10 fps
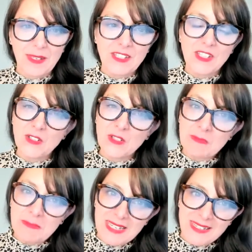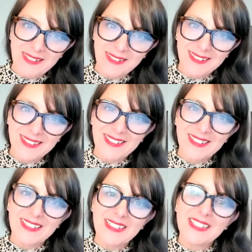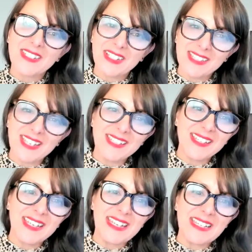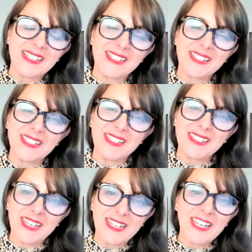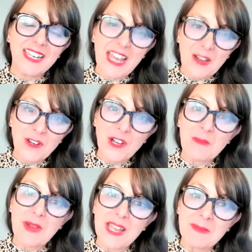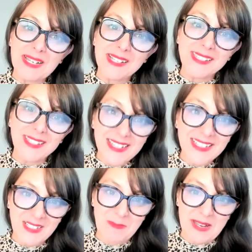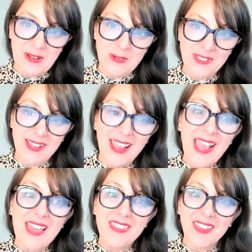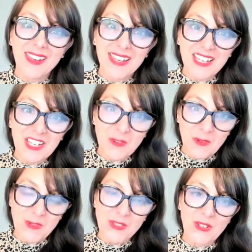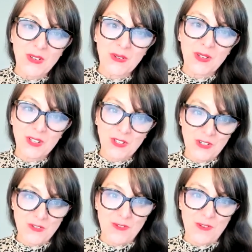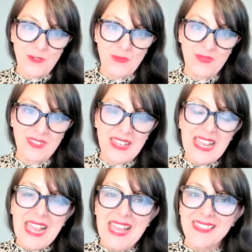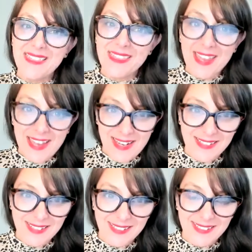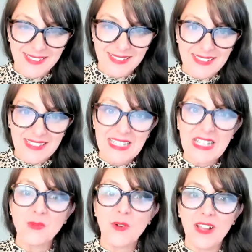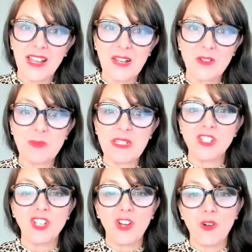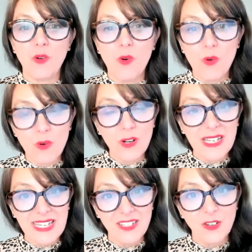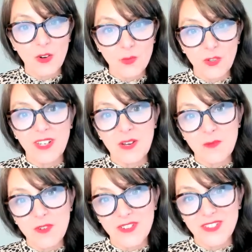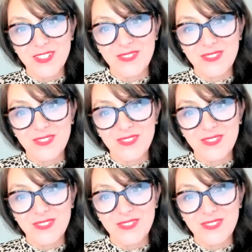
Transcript: So to me, success is setting an outcome I'm excited about and that I can also control. And that is what allows me to go all in on what I want.